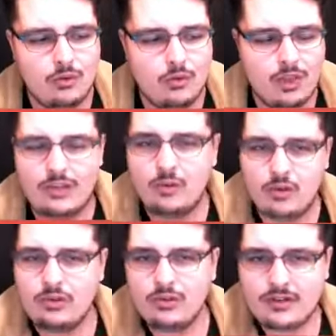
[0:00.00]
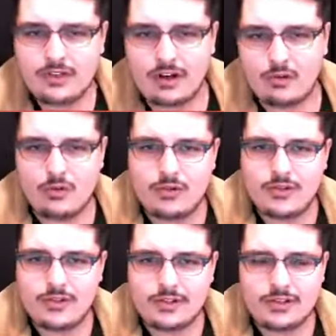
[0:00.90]
in the world of Star
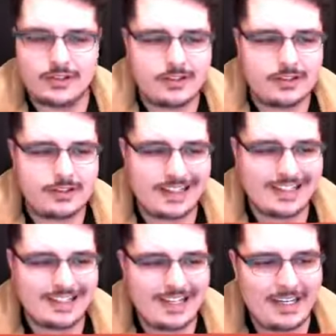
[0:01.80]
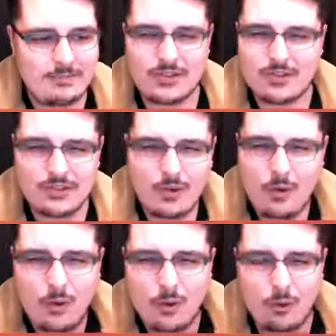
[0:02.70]
Wars that seems
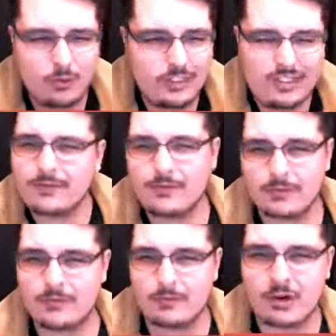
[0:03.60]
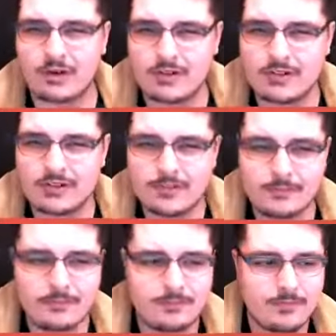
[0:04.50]
so different from ours,
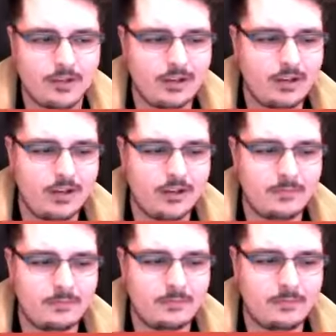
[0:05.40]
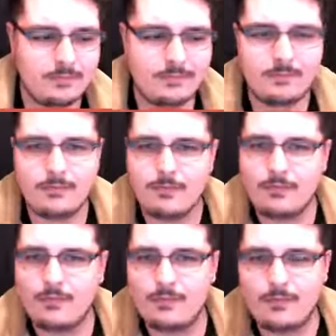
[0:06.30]

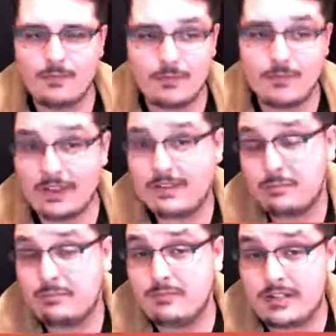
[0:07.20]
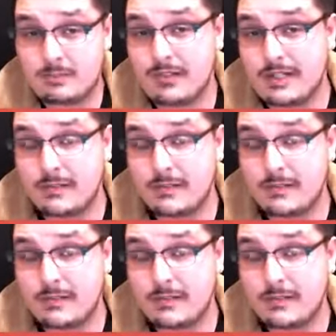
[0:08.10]
it's a pretty